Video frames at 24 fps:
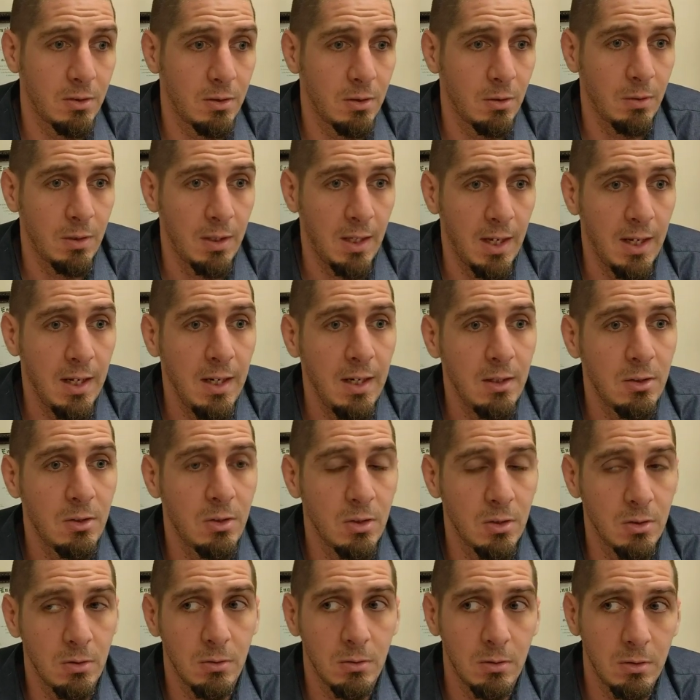It's okay
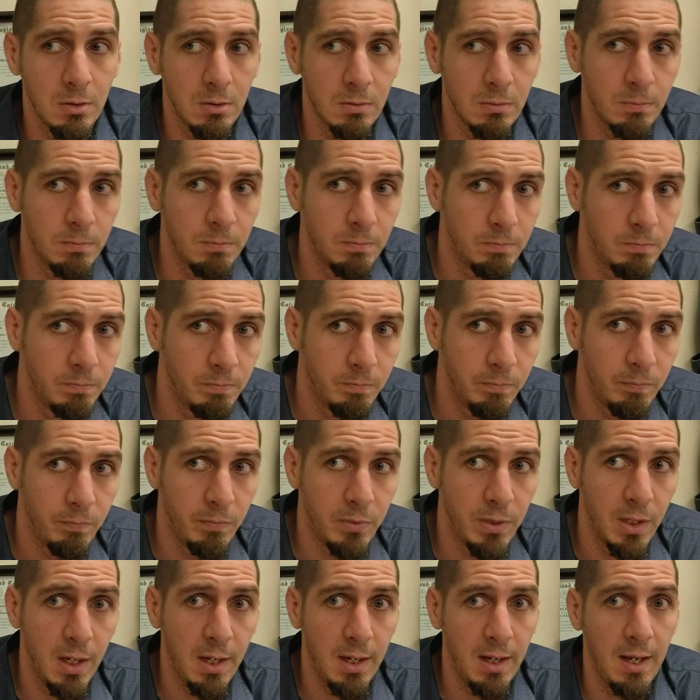to
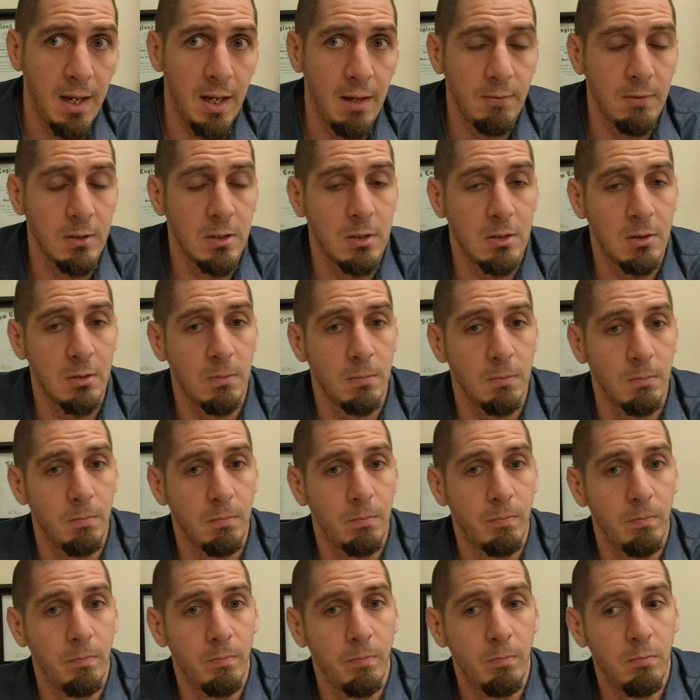not have as
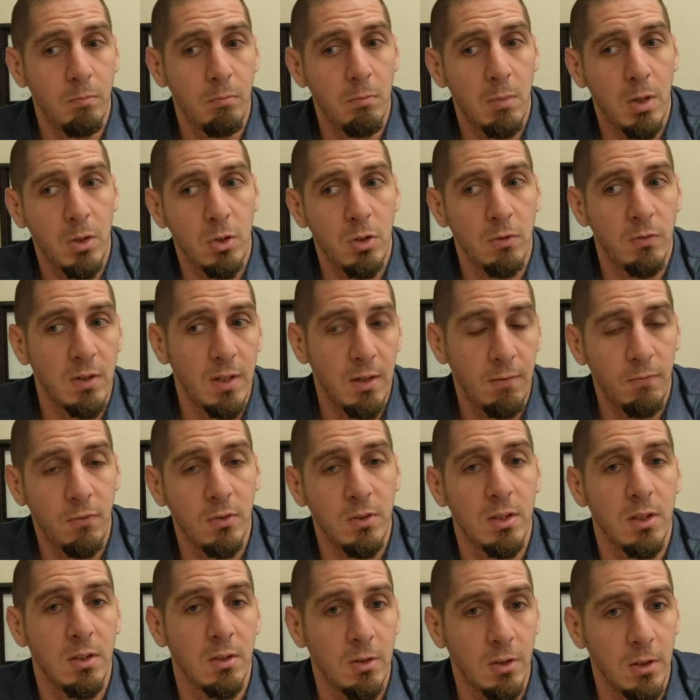much of an
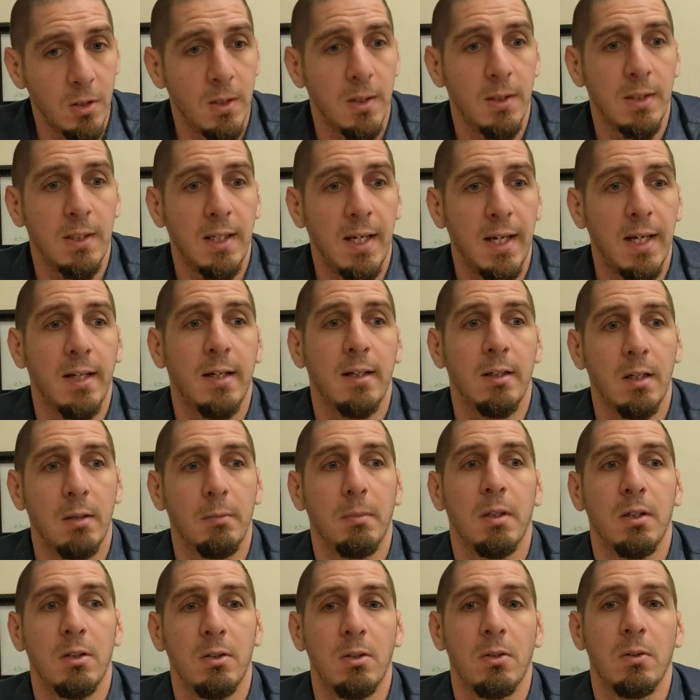emphasis on the
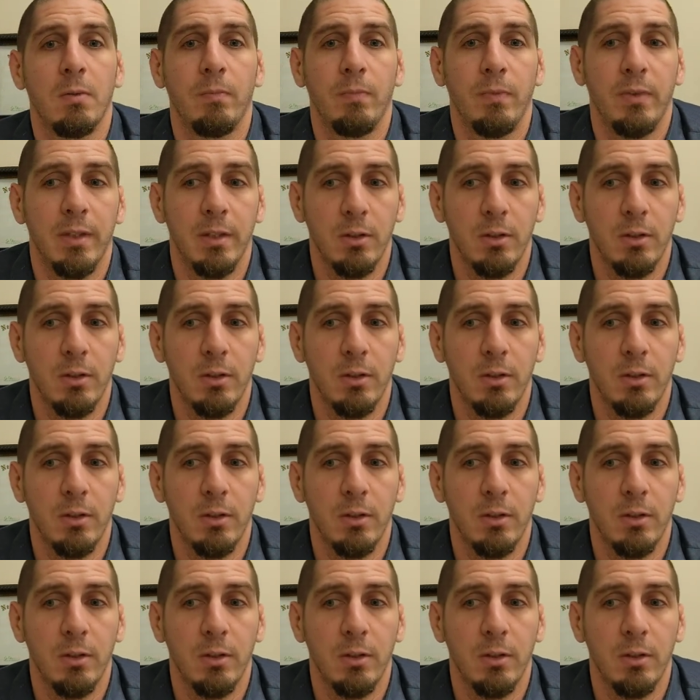academics.